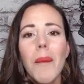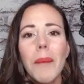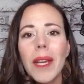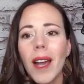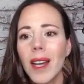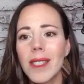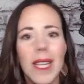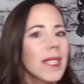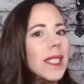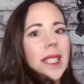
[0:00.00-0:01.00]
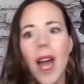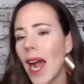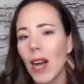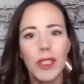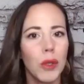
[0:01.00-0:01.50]
because that's not
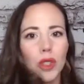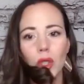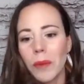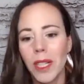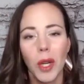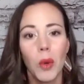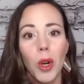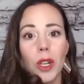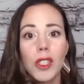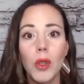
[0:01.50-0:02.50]
how social media works.